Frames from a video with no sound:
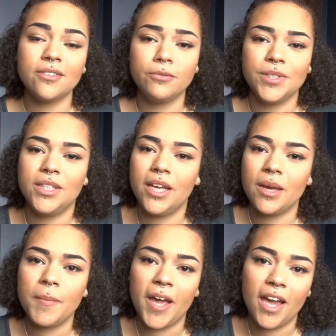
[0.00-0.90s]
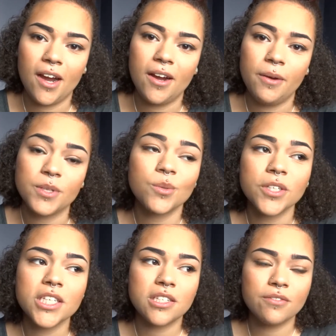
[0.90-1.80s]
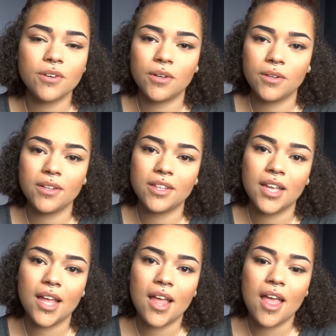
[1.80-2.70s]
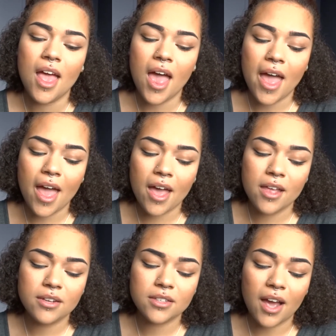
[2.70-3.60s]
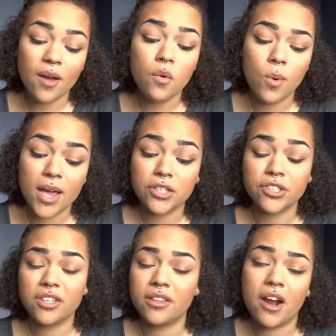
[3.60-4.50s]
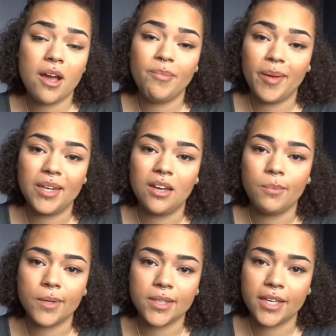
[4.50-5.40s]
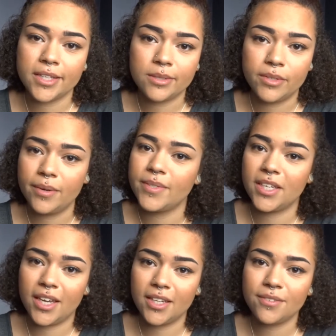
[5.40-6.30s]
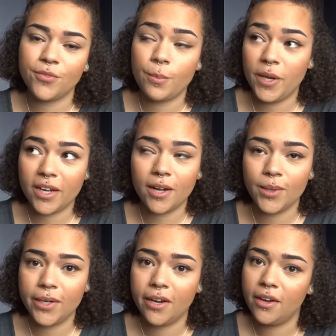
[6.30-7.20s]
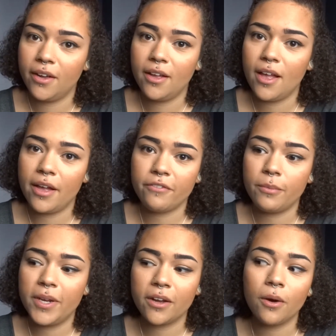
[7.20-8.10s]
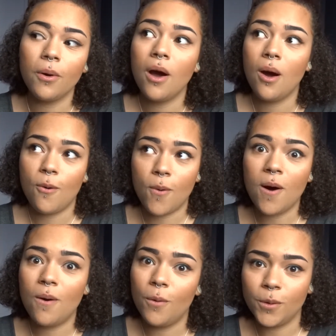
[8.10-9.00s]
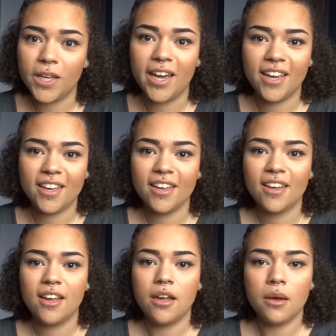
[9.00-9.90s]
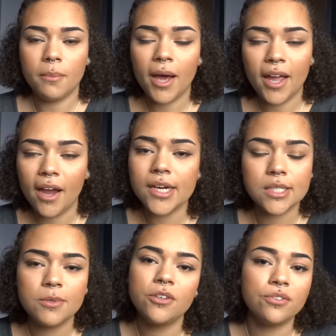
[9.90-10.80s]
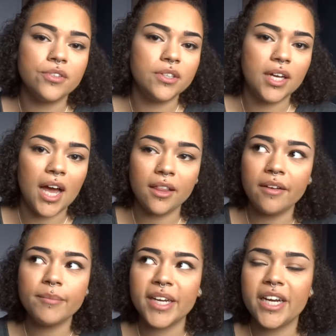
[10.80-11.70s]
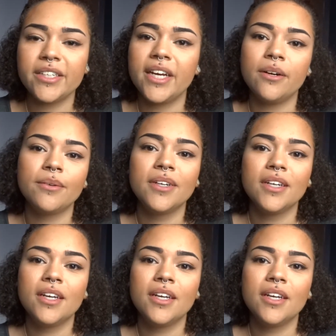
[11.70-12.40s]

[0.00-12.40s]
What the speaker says: to really like my hair, it was really difficult. And I wish that there had been a book like this when I was a kid, for me to color, and for me to go, whoa, like, my hair is beautiful. I love my hair now,